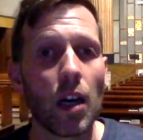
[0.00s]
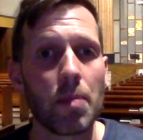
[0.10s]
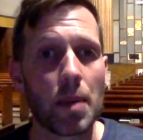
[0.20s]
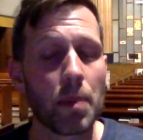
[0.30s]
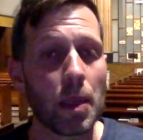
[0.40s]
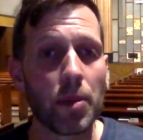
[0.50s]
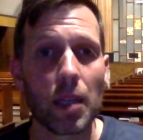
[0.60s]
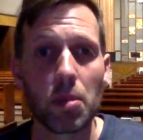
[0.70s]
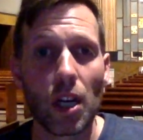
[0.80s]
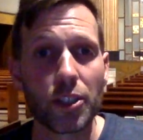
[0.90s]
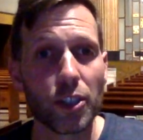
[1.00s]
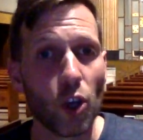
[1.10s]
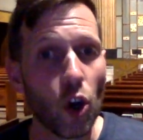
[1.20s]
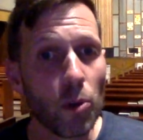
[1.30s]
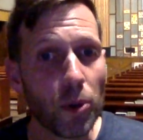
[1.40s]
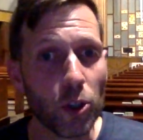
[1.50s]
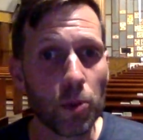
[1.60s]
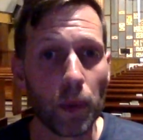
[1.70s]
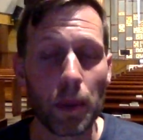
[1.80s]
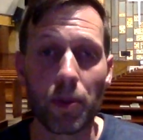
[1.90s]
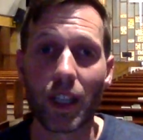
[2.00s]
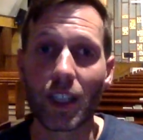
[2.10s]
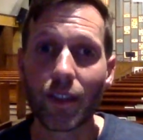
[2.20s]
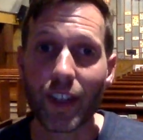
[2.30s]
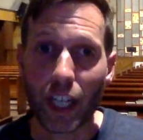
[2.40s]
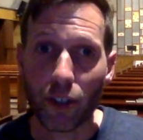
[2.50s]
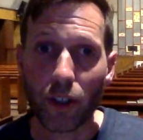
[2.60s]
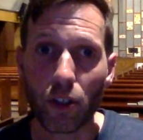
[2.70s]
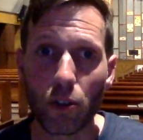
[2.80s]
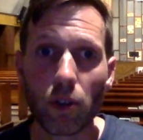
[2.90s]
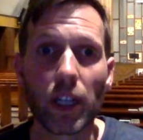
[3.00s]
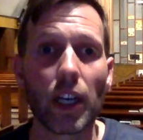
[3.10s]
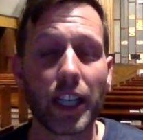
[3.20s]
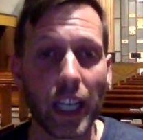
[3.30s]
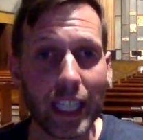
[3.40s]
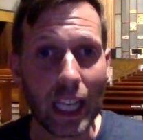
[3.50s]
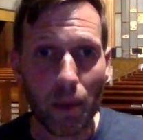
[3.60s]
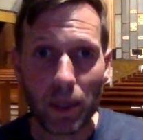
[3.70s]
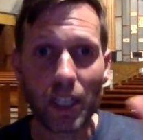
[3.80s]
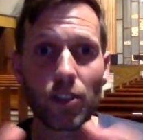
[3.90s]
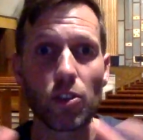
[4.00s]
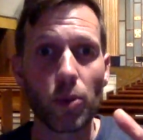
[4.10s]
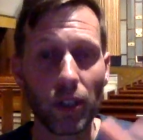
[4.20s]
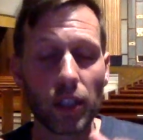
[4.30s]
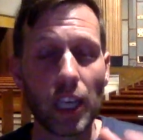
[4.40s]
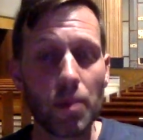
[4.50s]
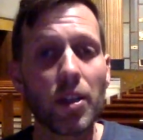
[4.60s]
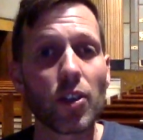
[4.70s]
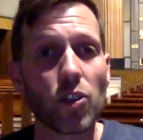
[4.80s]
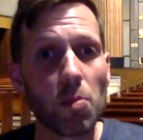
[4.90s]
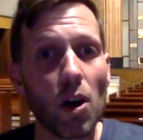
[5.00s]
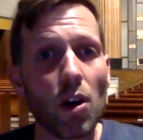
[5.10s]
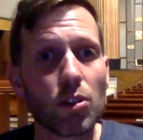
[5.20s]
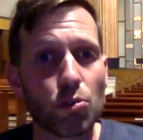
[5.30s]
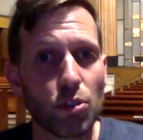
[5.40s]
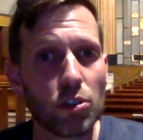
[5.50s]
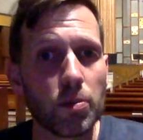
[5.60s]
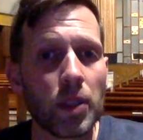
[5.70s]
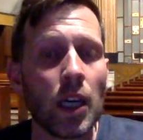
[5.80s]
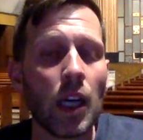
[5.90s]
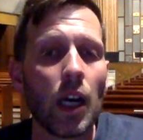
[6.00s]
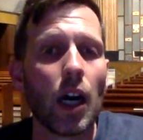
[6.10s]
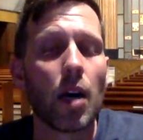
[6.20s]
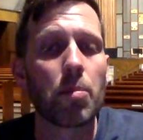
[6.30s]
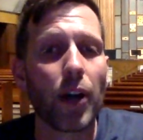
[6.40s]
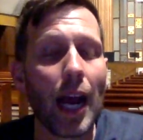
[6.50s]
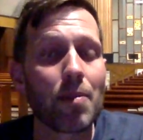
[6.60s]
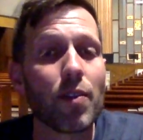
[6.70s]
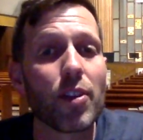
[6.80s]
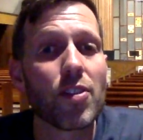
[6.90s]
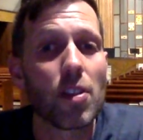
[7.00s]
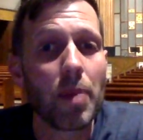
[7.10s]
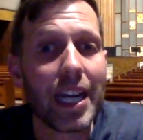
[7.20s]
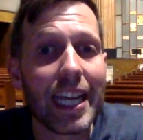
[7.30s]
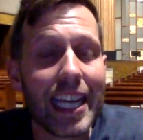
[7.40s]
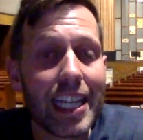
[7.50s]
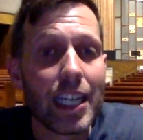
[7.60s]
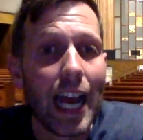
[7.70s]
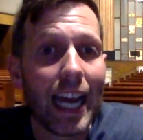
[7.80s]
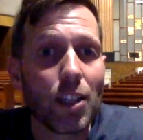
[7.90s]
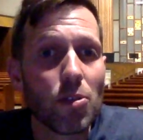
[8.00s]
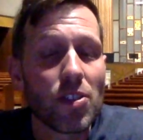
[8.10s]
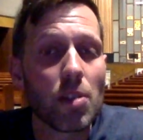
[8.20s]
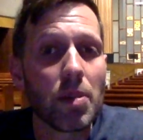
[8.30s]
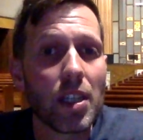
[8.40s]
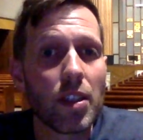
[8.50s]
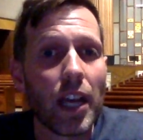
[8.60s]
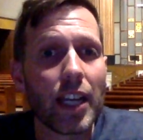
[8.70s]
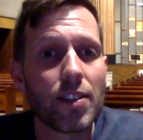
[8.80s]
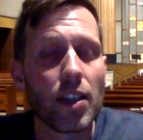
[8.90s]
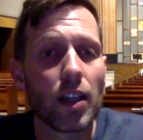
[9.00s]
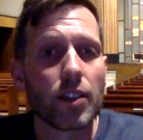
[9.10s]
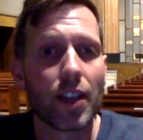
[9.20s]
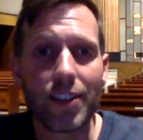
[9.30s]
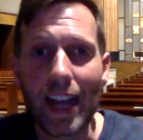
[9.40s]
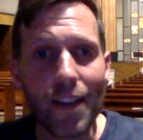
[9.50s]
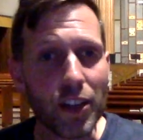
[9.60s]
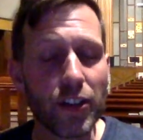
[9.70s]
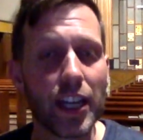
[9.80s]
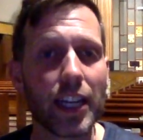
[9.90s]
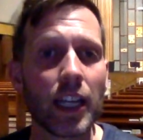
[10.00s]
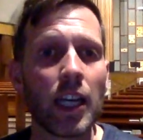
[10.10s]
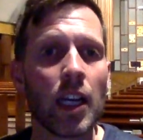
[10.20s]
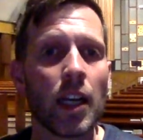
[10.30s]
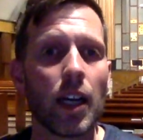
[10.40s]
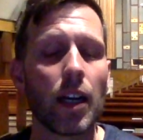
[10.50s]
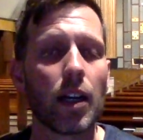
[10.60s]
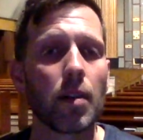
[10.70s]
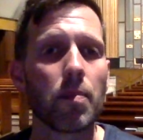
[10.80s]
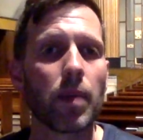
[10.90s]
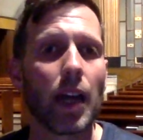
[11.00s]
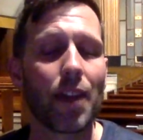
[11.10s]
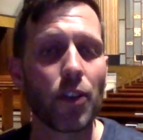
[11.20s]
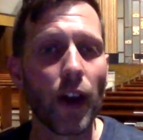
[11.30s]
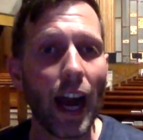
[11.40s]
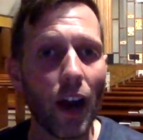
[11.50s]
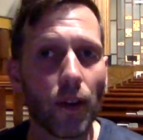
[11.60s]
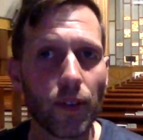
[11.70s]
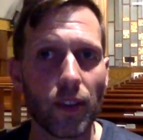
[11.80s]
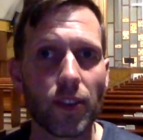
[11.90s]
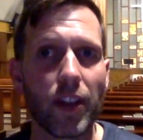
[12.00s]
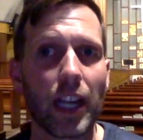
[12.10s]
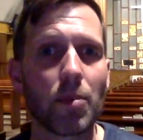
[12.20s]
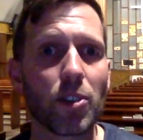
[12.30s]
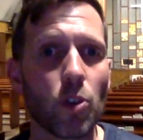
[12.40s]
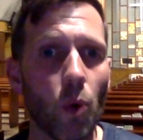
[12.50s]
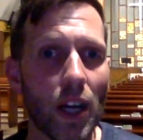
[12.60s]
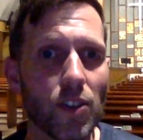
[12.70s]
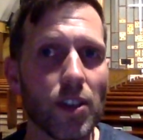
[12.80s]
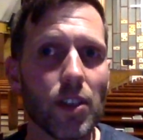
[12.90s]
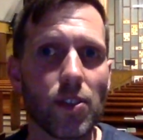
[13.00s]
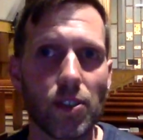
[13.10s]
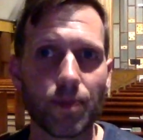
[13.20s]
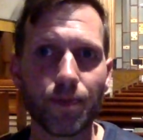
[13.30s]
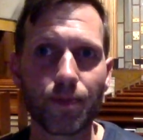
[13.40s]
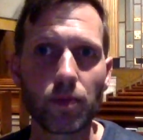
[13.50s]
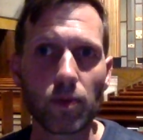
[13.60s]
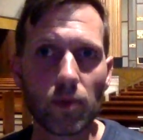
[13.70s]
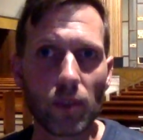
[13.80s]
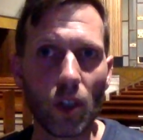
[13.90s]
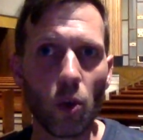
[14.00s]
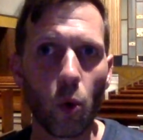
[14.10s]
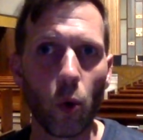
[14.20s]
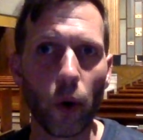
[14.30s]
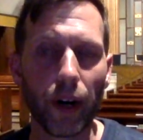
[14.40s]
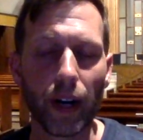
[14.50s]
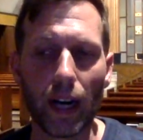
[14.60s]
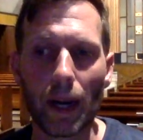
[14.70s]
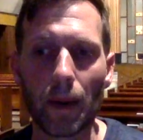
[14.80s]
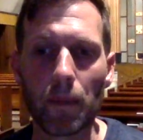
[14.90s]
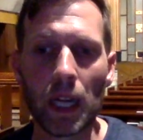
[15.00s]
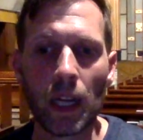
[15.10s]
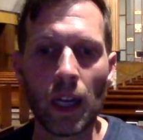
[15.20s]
maybe people that belong to your home group or people that live near you. Again, keep it a small group. Perhaps if there's somebody at UCB that doesn't have internet at their house and is not able to watch this, or